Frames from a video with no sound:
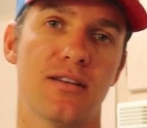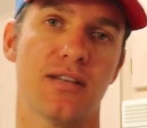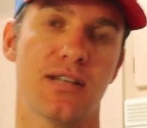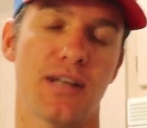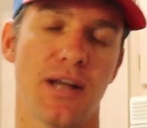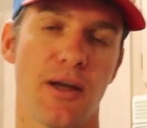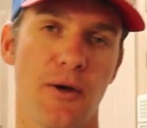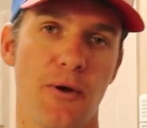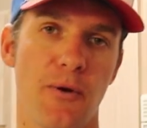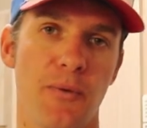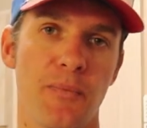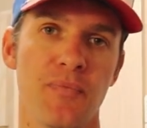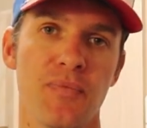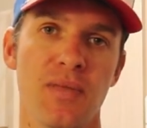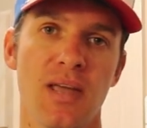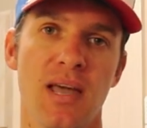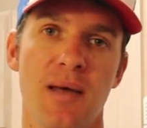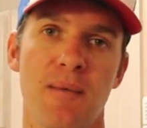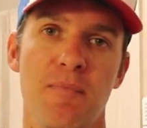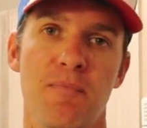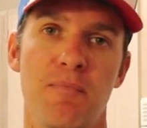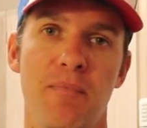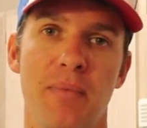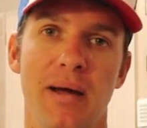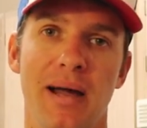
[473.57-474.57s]
So
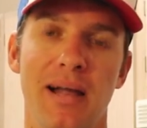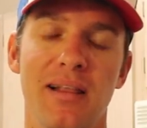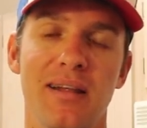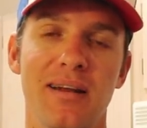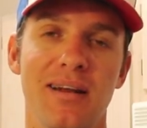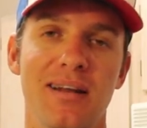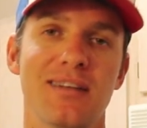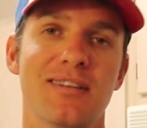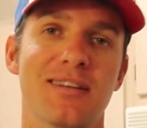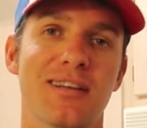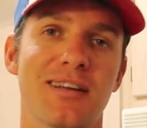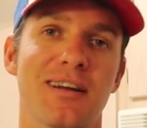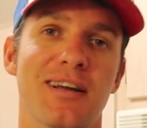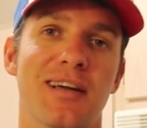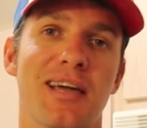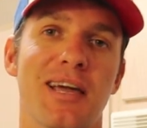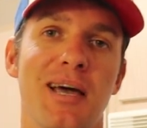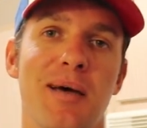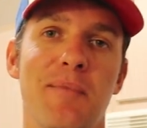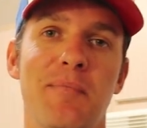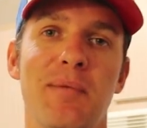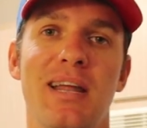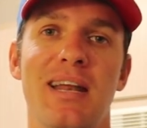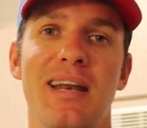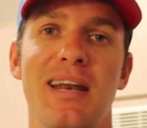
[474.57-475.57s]
Melanie's gonna
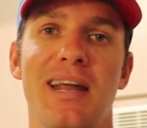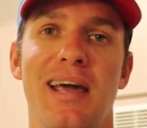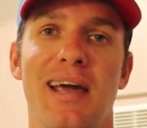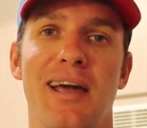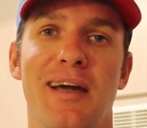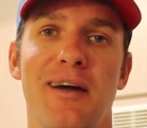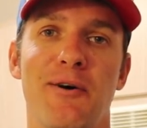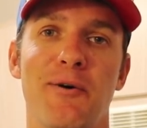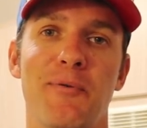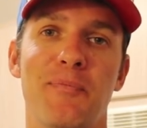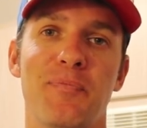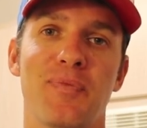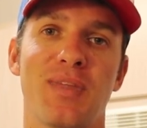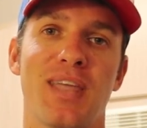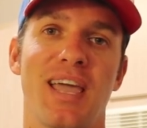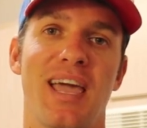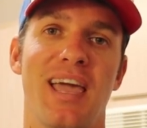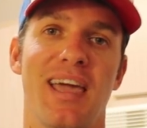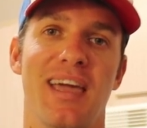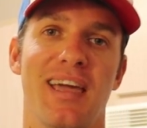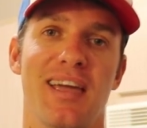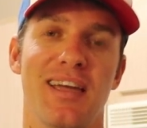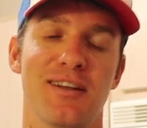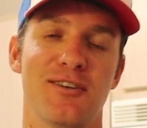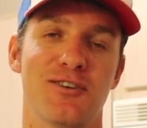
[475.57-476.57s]
come in now
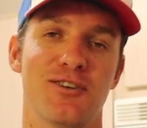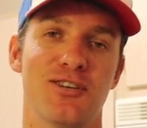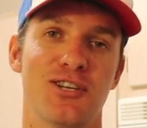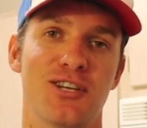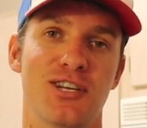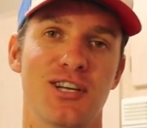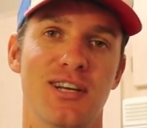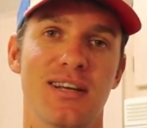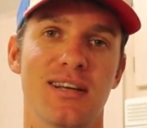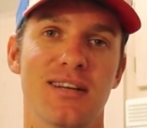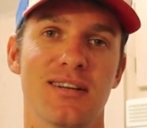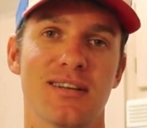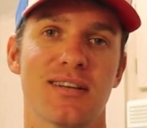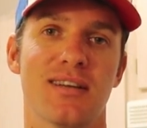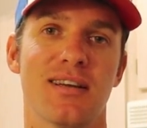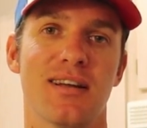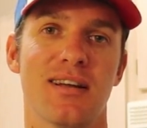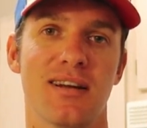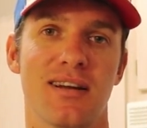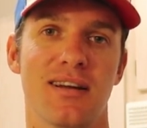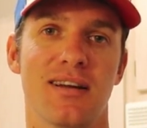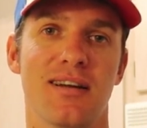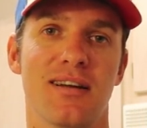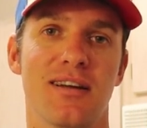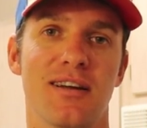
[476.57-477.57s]
and she is
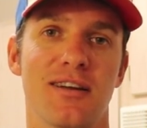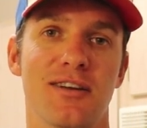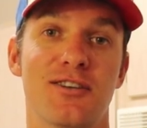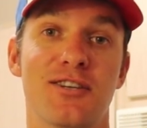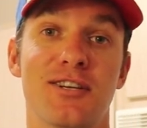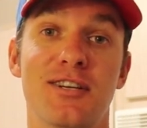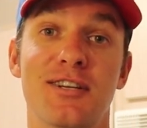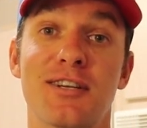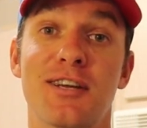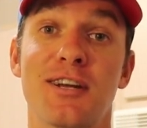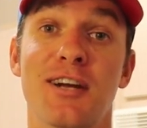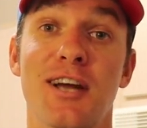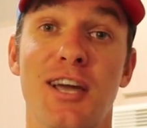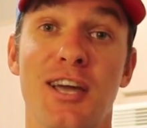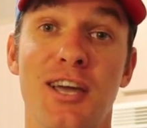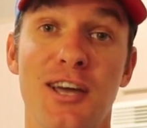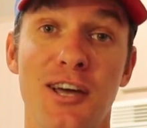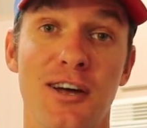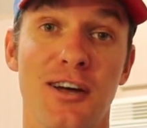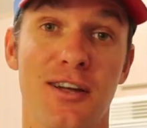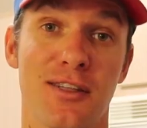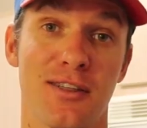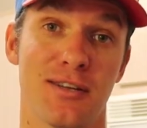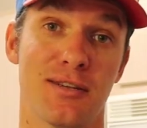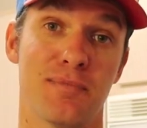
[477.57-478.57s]
gonna, uh, she's gonna
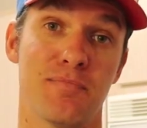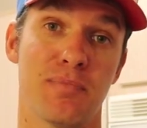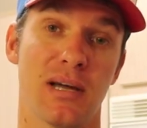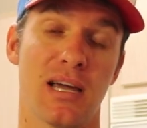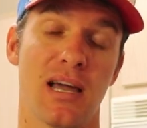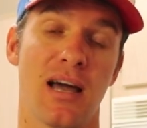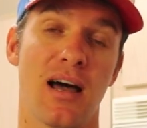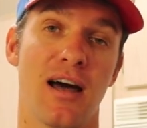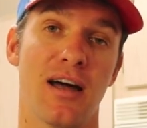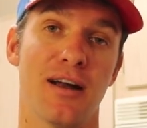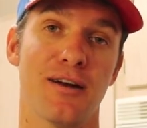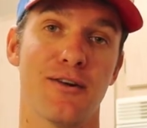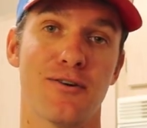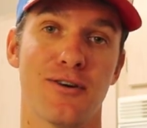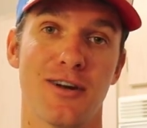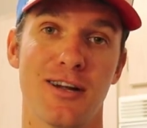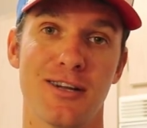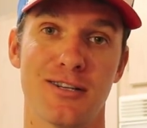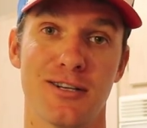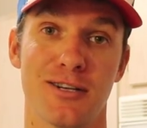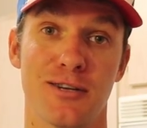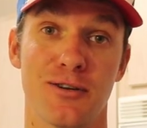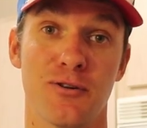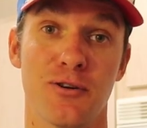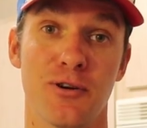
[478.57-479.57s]
cook this pecan
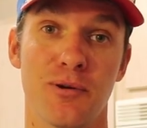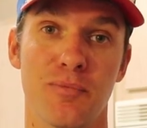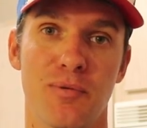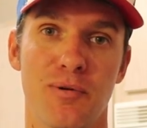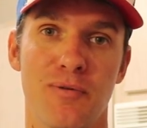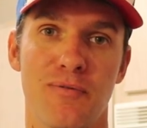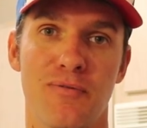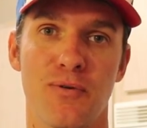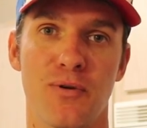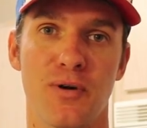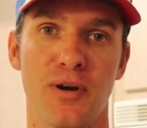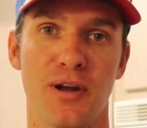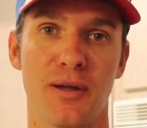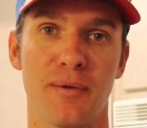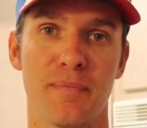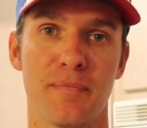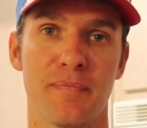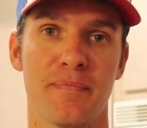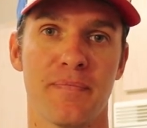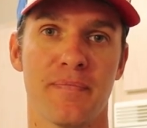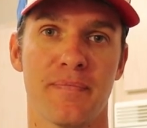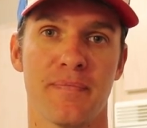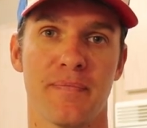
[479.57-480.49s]
crusted grouper for you.